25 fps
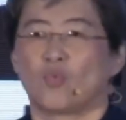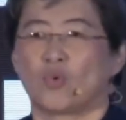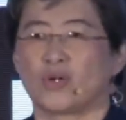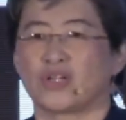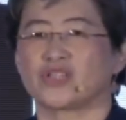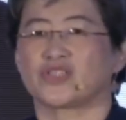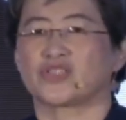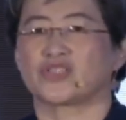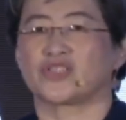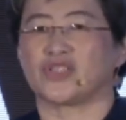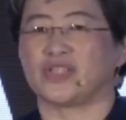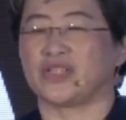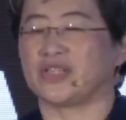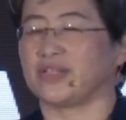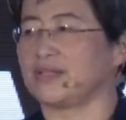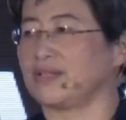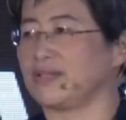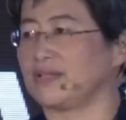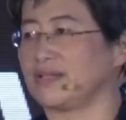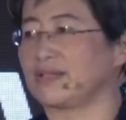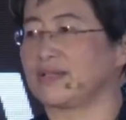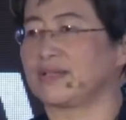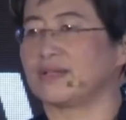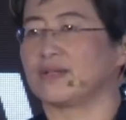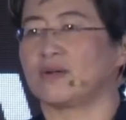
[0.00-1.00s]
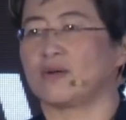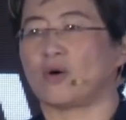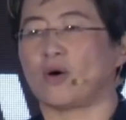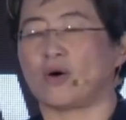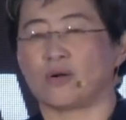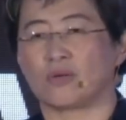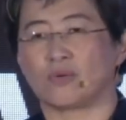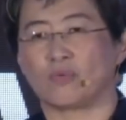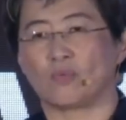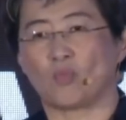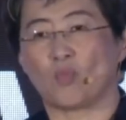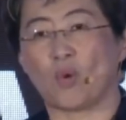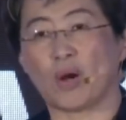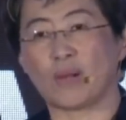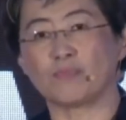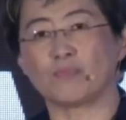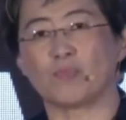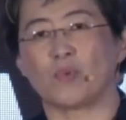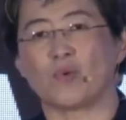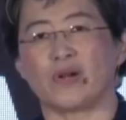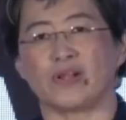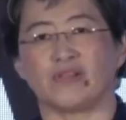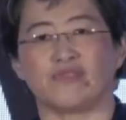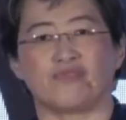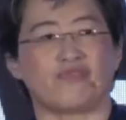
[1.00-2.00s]
we're seeing
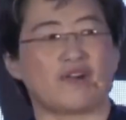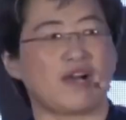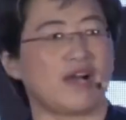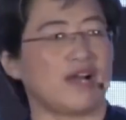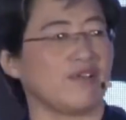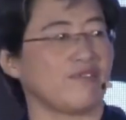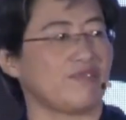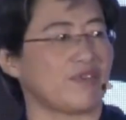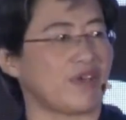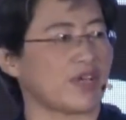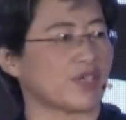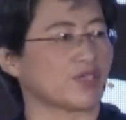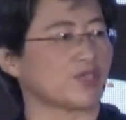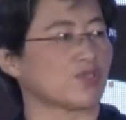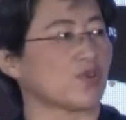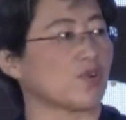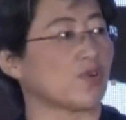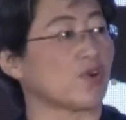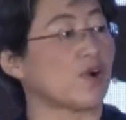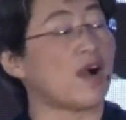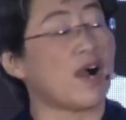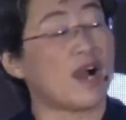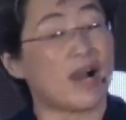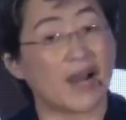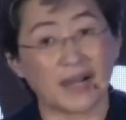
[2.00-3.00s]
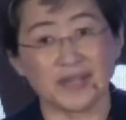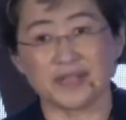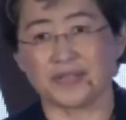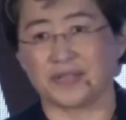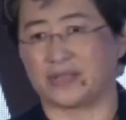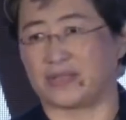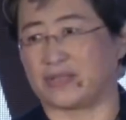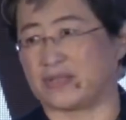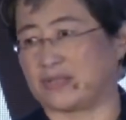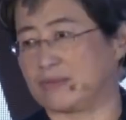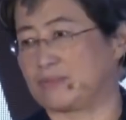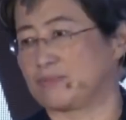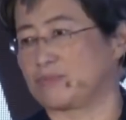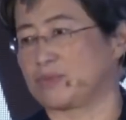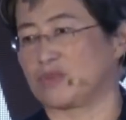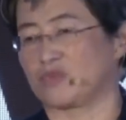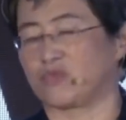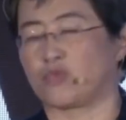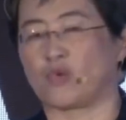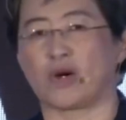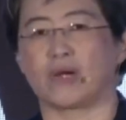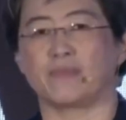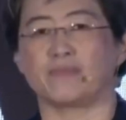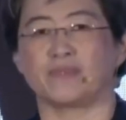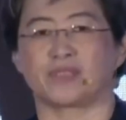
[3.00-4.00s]
1.5x or higher
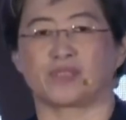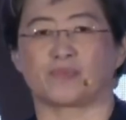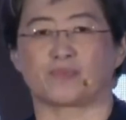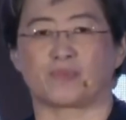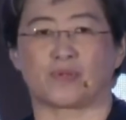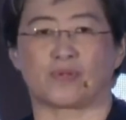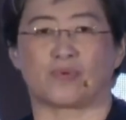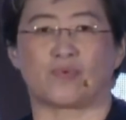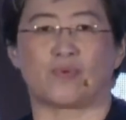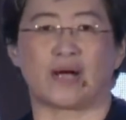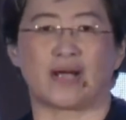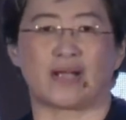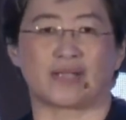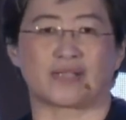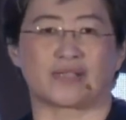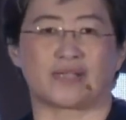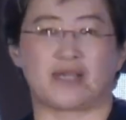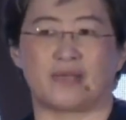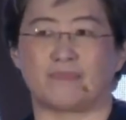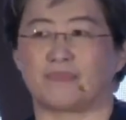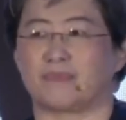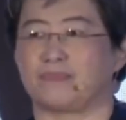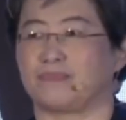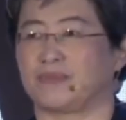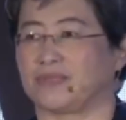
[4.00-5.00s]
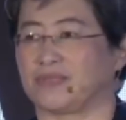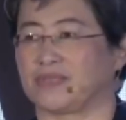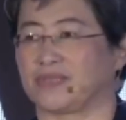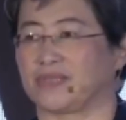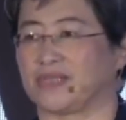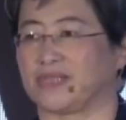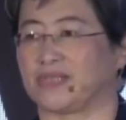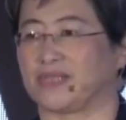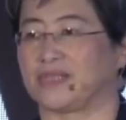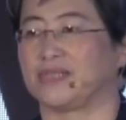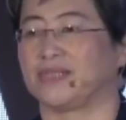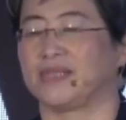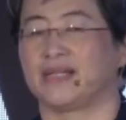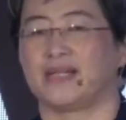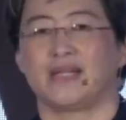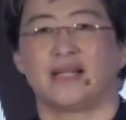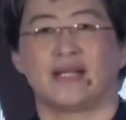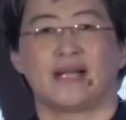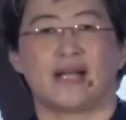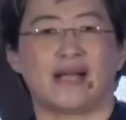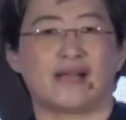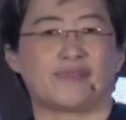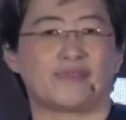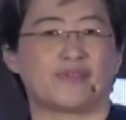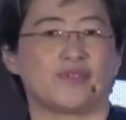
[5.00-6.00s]
performance per watt capability
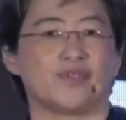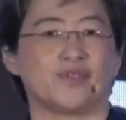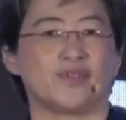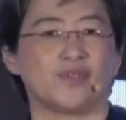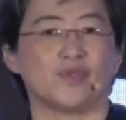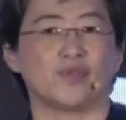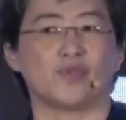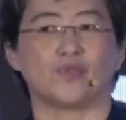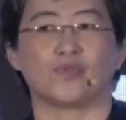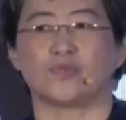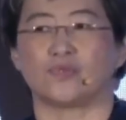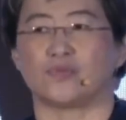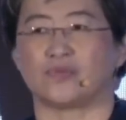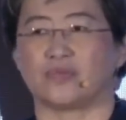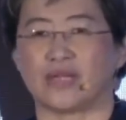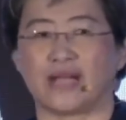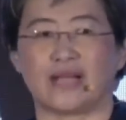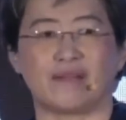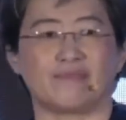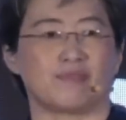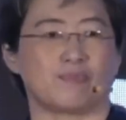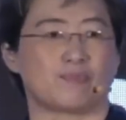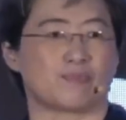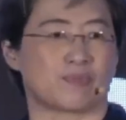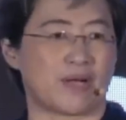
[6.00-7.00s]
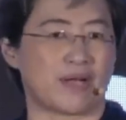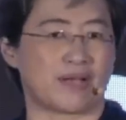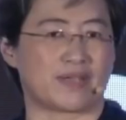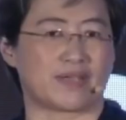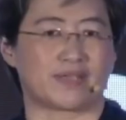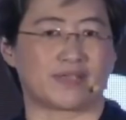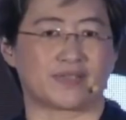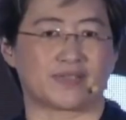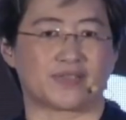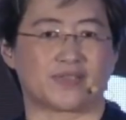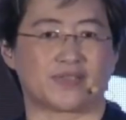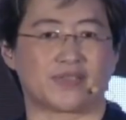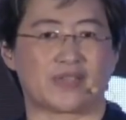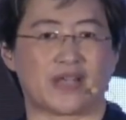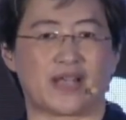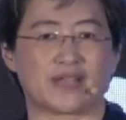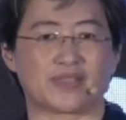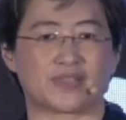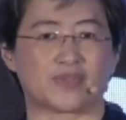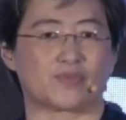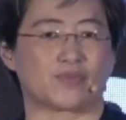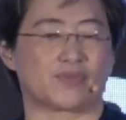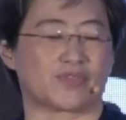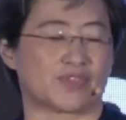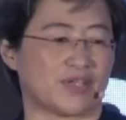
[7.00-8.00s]
on the new Navi products
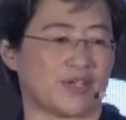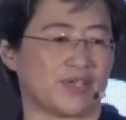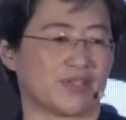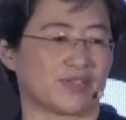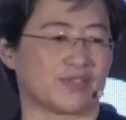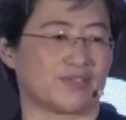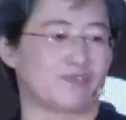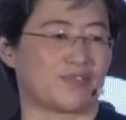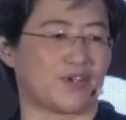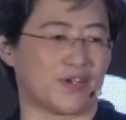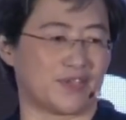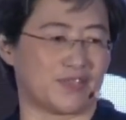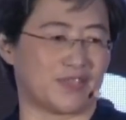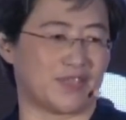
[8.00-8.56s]
as a result of